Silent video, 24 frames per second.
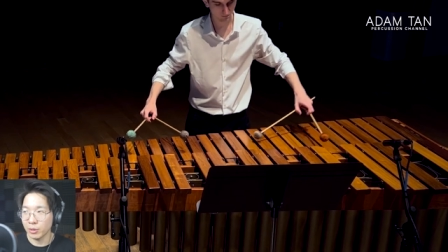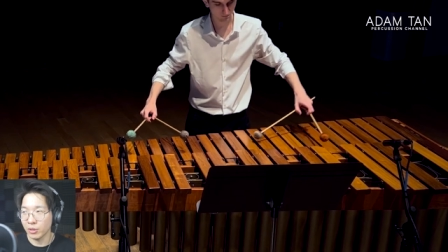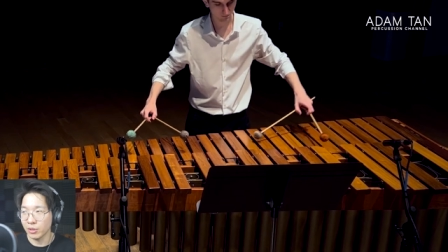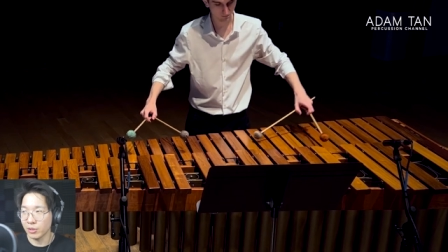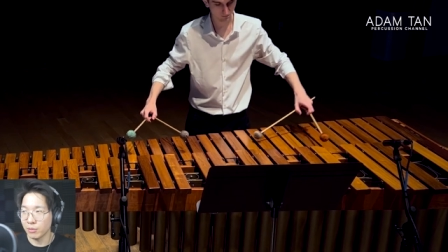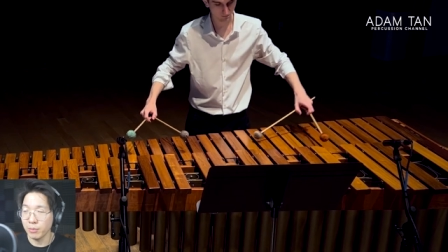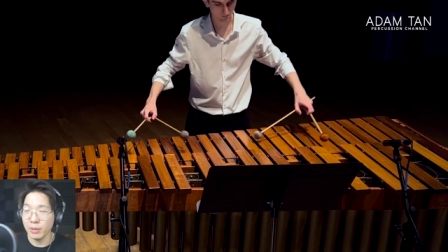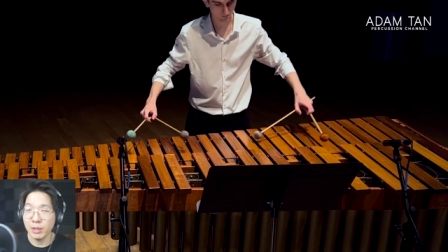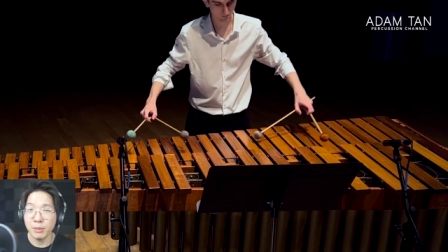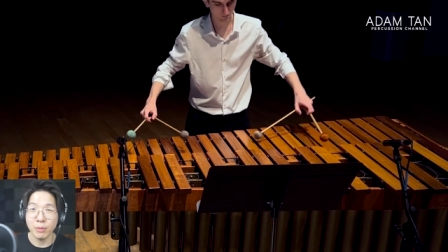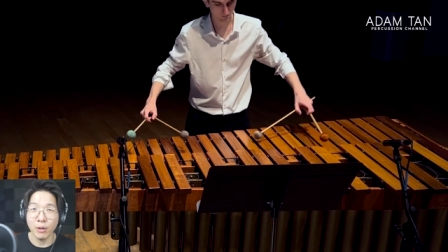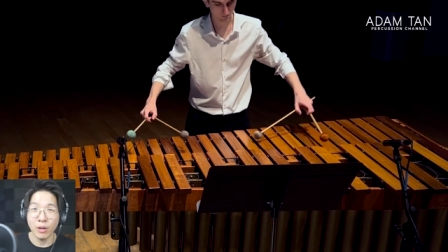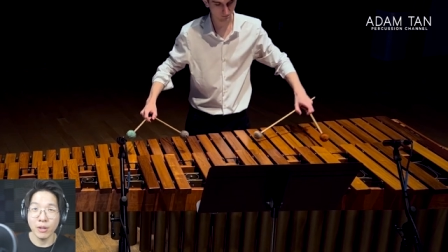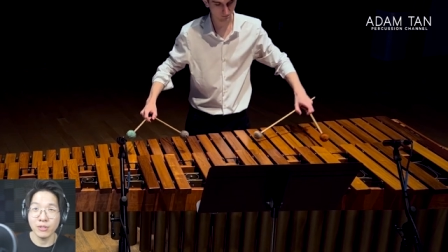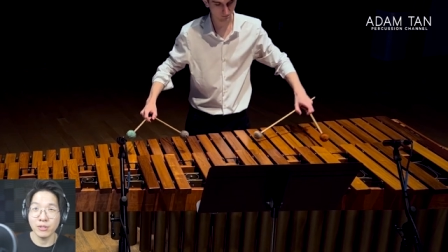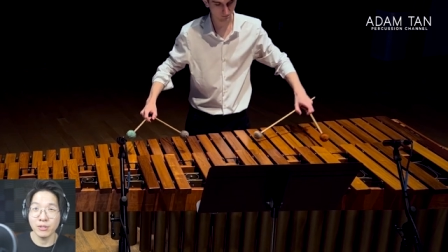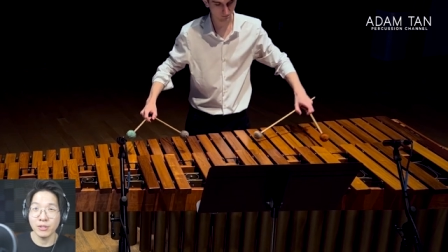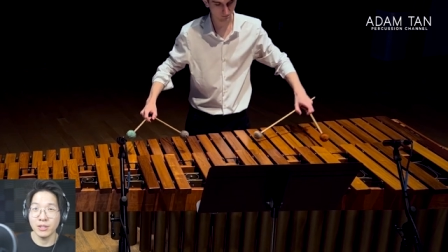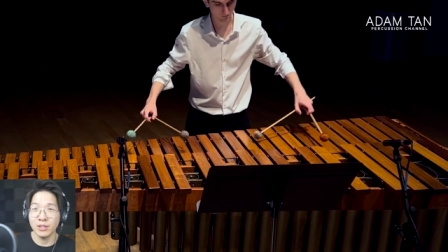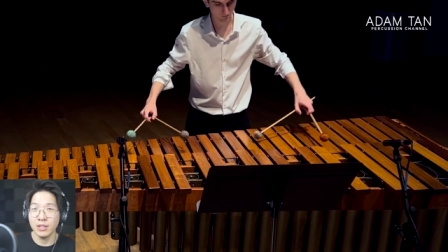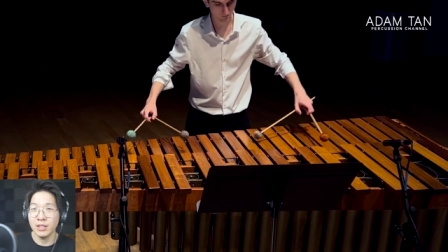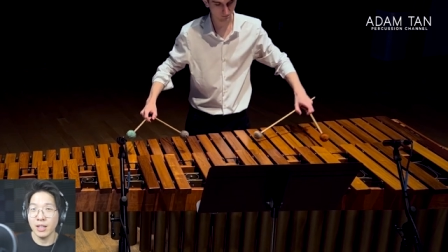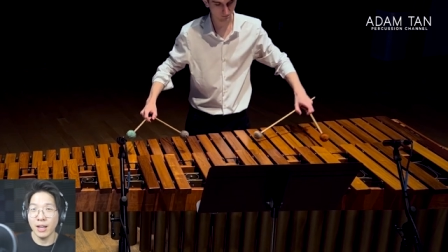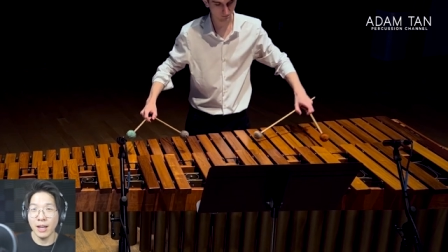because me
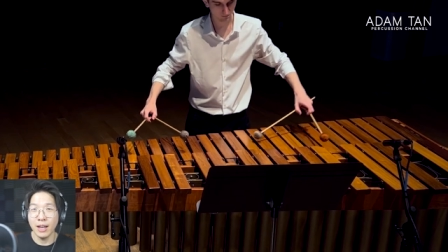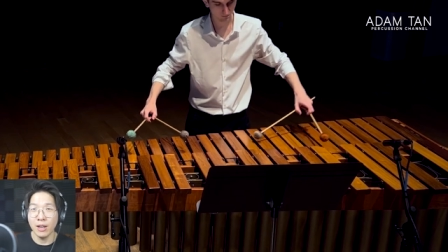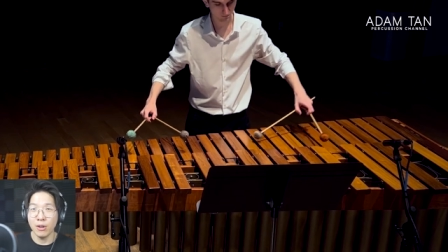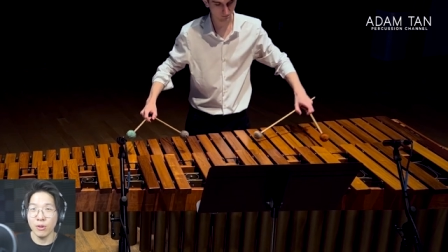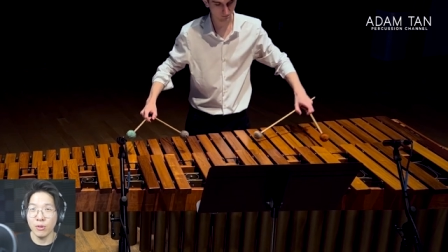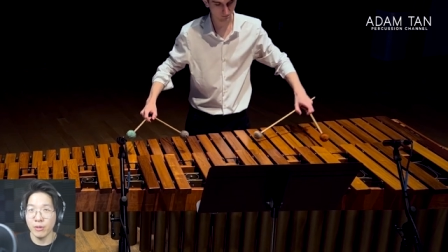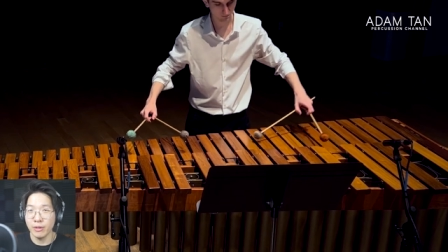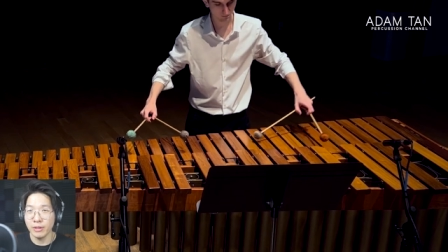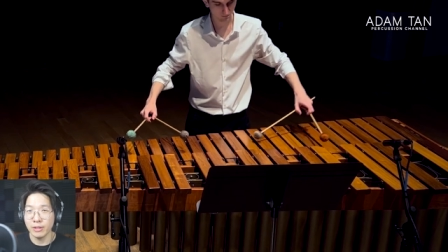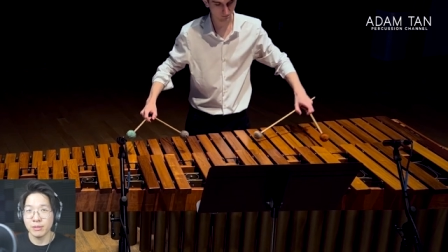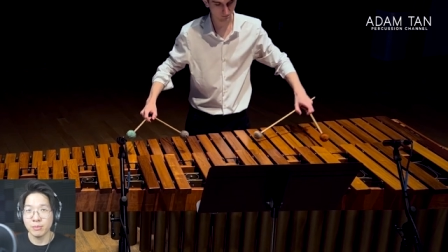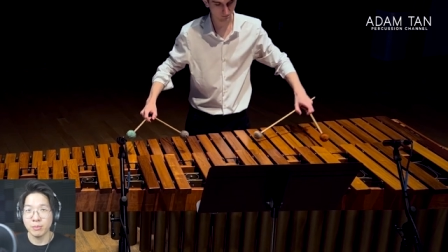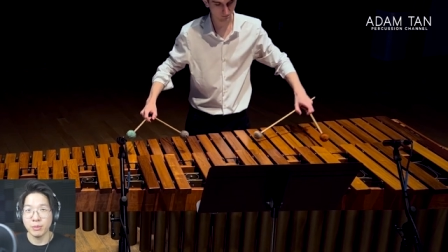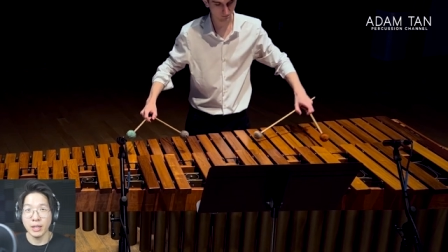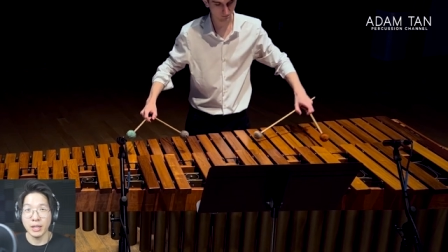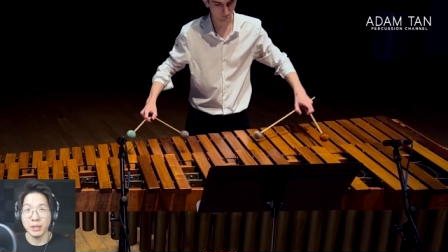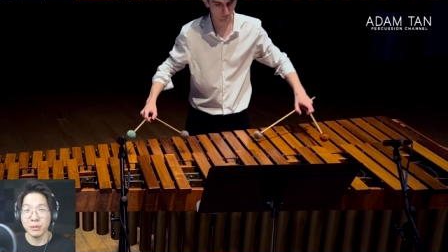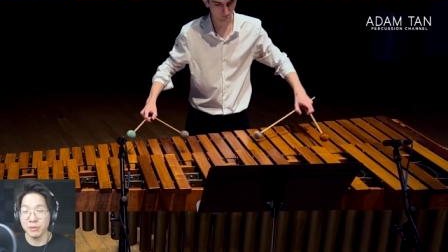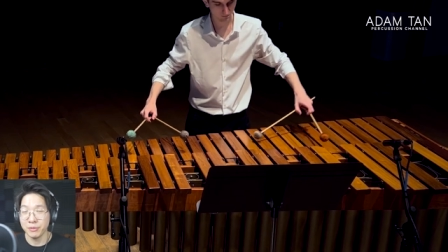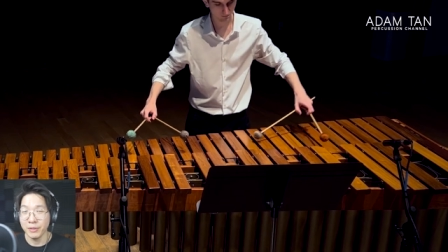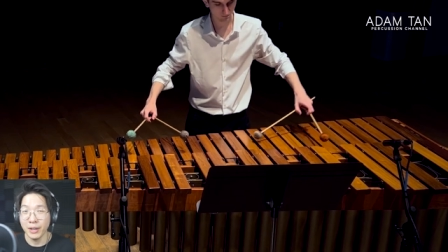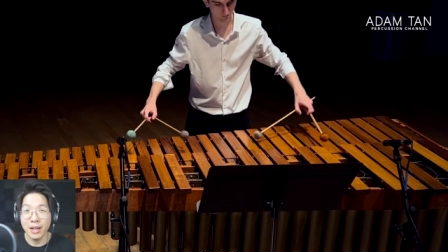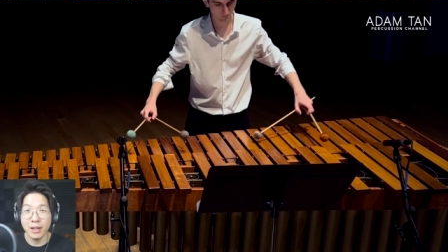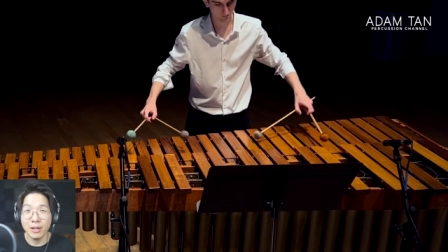personally, I always
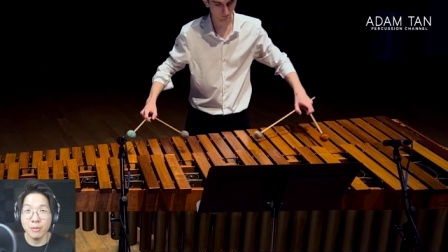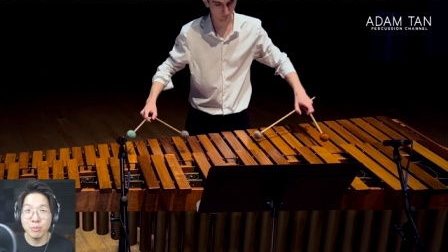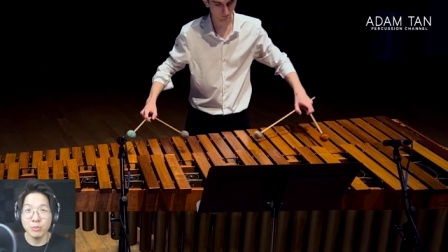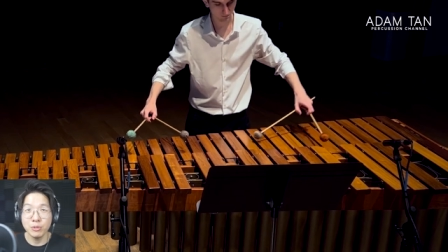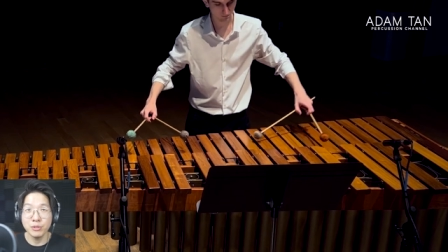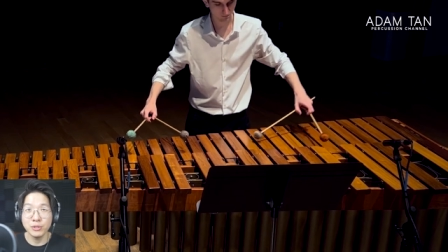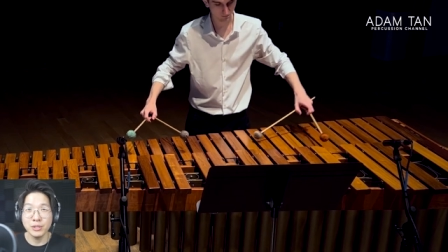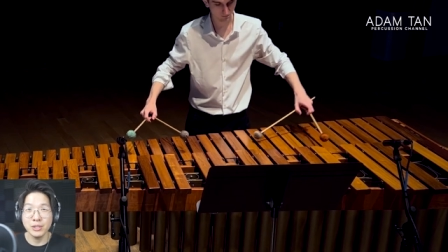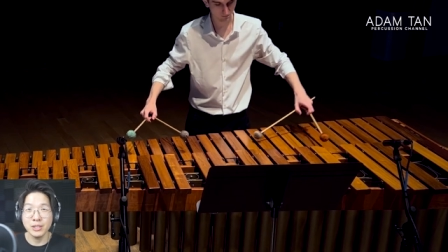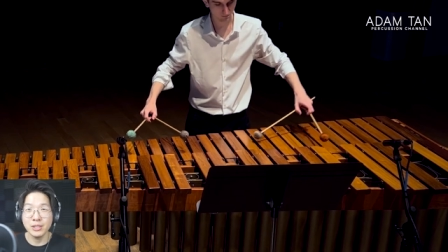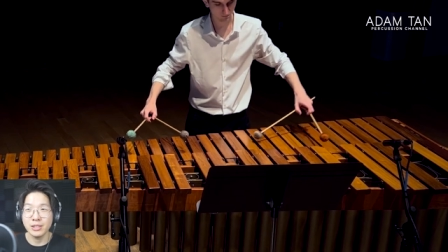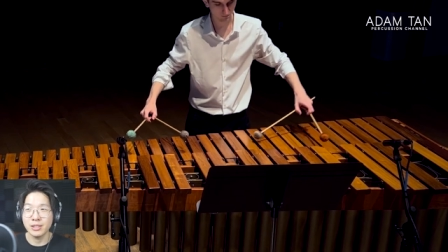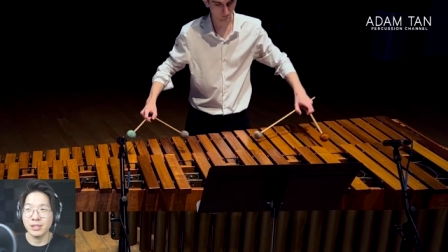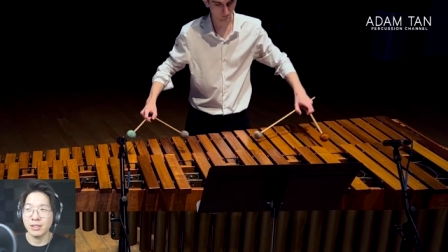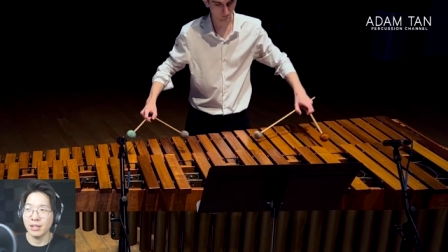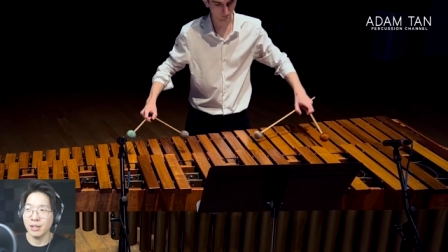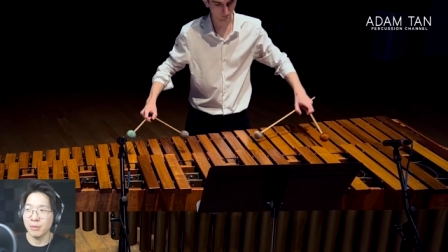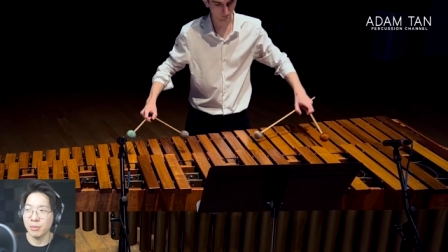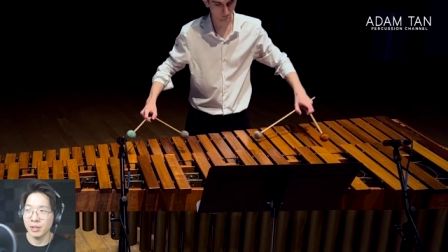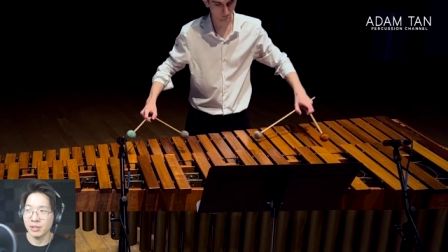play without music,